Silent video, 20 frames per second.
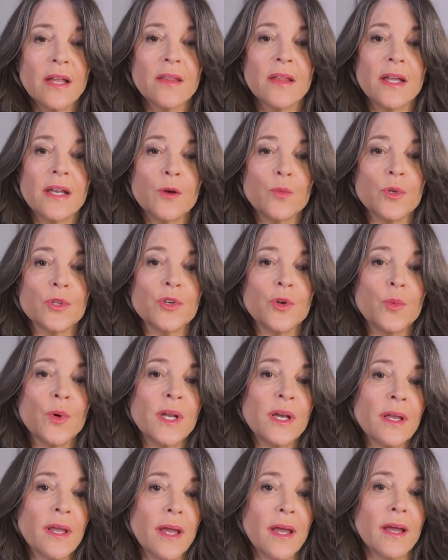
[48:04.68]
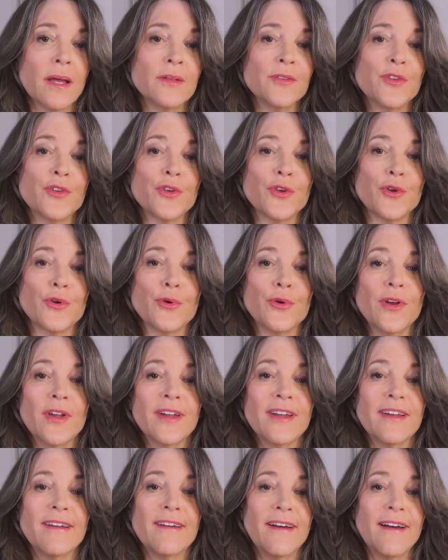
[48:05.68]
that it will do what it can to
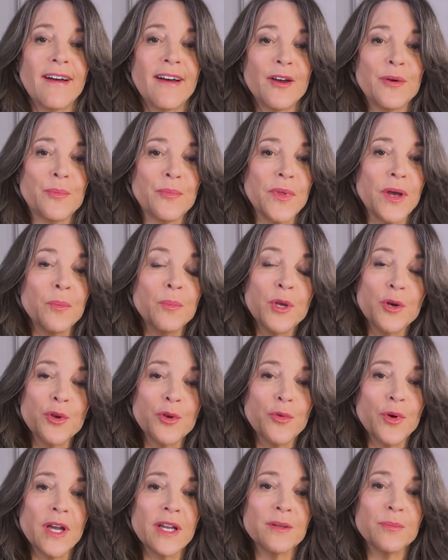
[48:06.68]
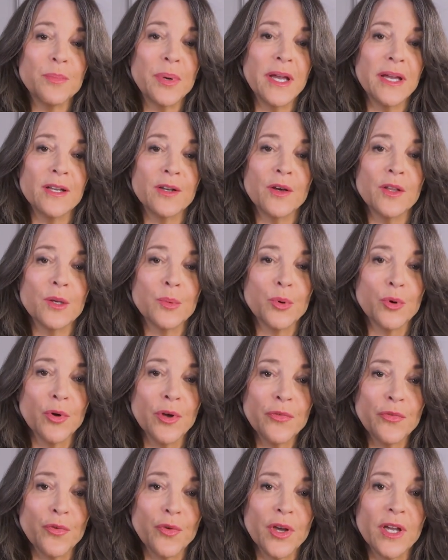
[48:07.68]
ameliorate pain on the
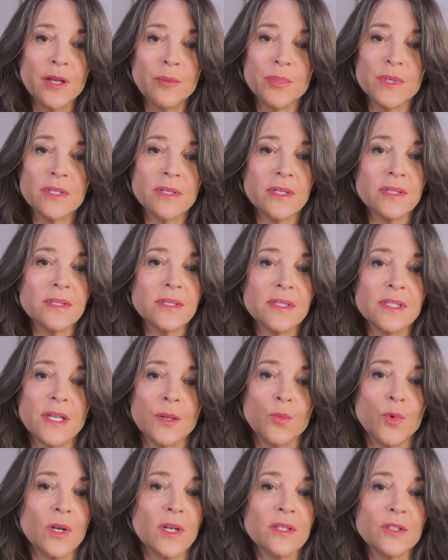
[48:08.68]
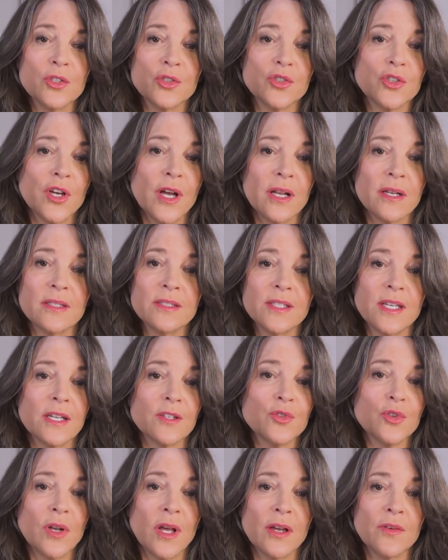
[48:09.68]
periphery, but doesn't seem willing to challenge the
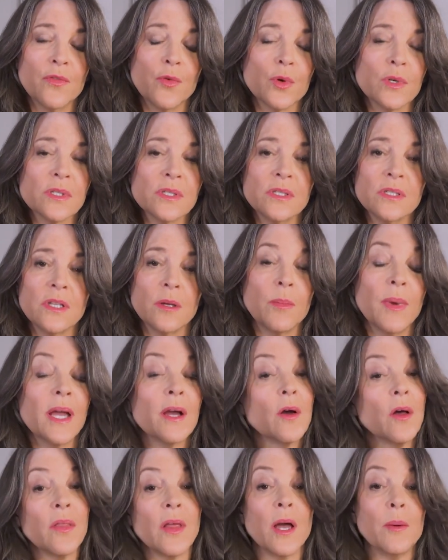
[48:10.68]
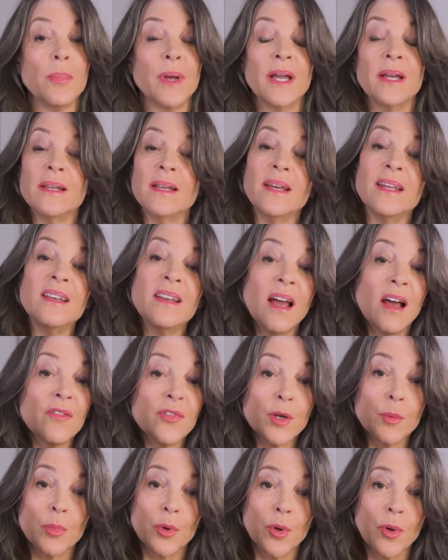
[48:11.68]
underlying forces that make all that pain
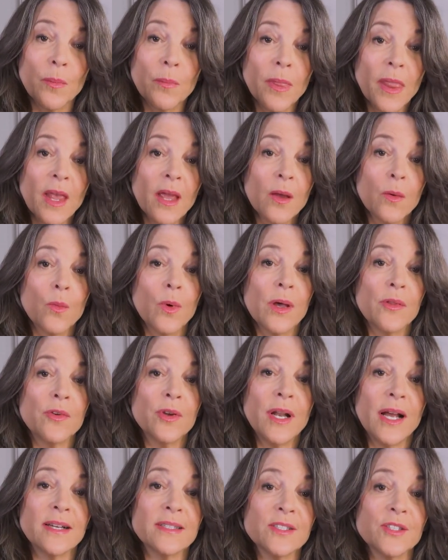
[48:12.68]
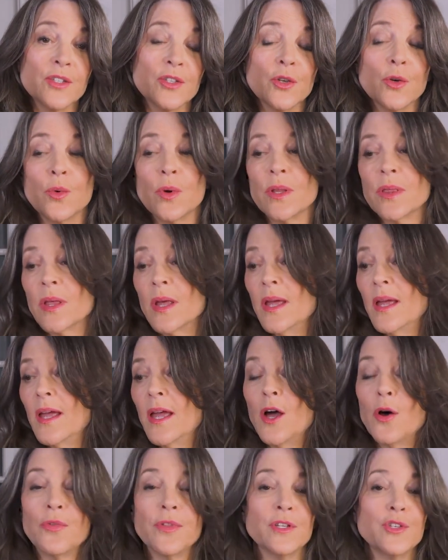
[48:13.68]
inevitable, whether it has to do with
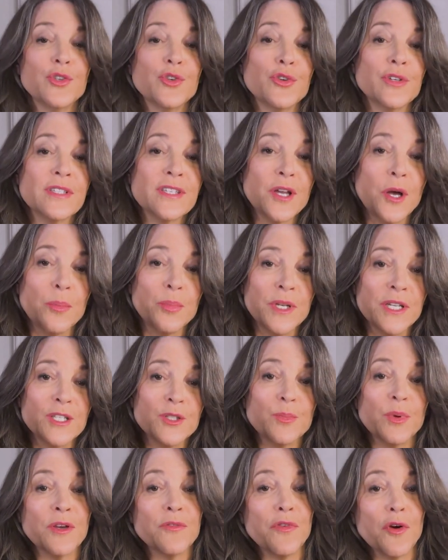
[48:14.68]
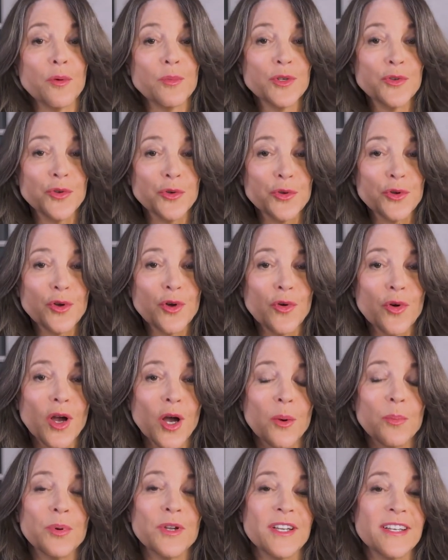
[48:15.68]
health insurance companies, big pharmaceutical
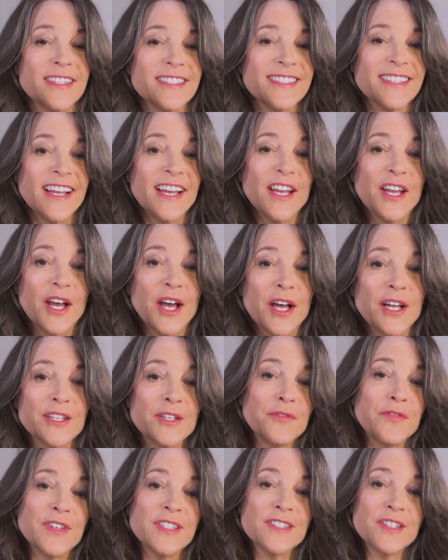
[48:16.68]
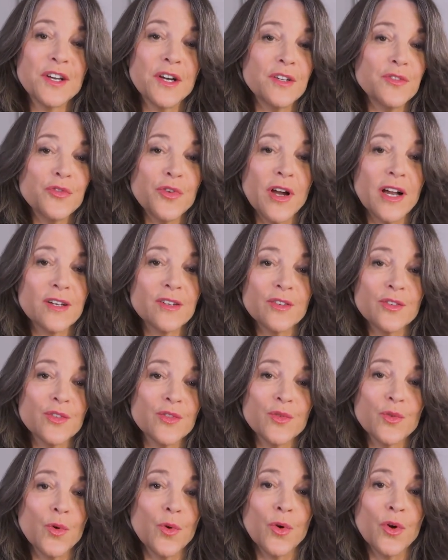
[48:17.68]
companies, defense
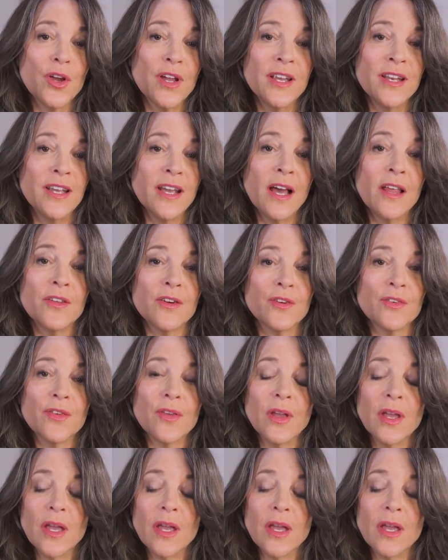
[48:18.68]
contractors, or any others.